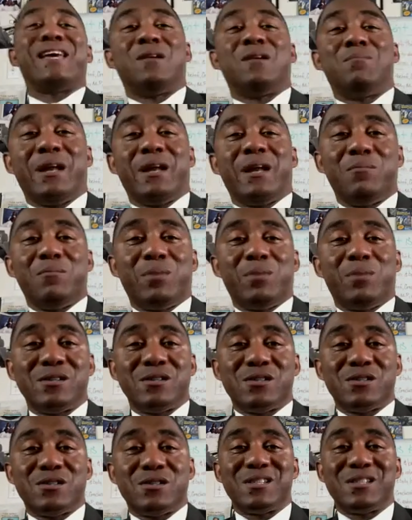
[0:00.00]
end of money, brothers
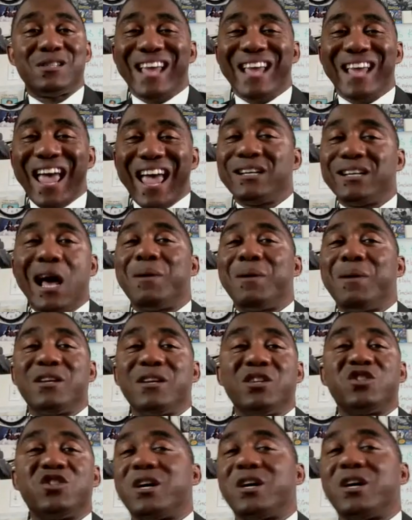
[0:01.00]
and sisters.
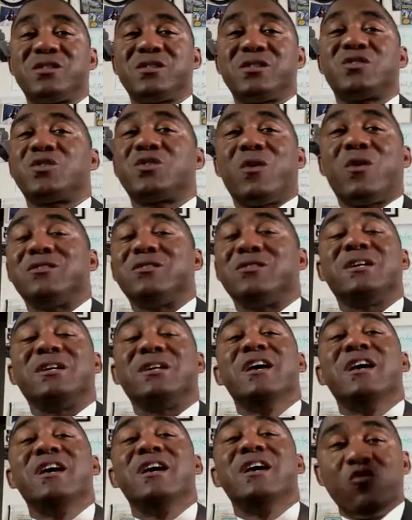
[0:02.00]
Economic justice or else.
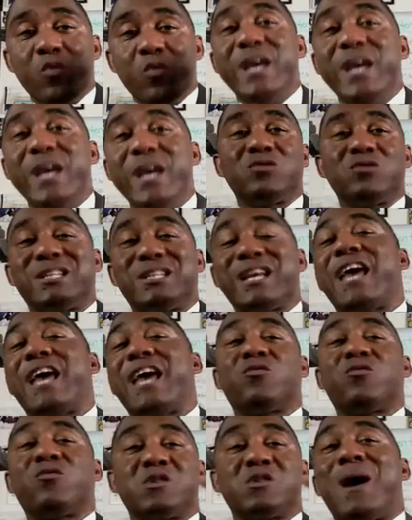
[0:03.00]
If we don't
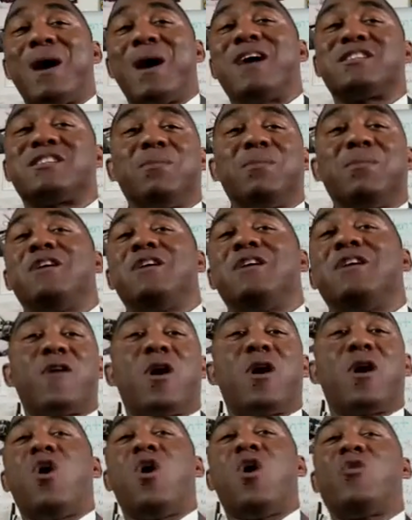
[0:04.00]
take responsibility for
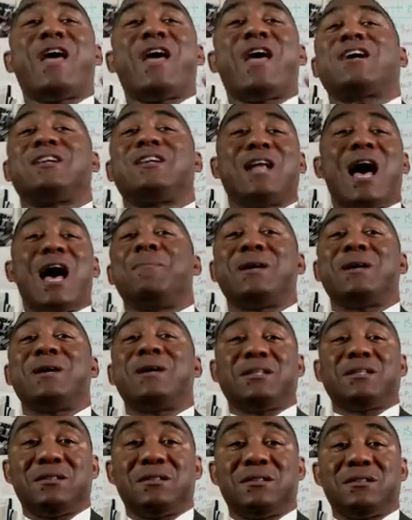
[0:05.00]
our own
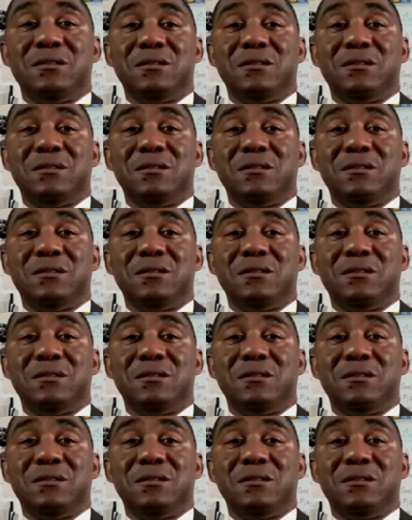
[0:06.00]
economics,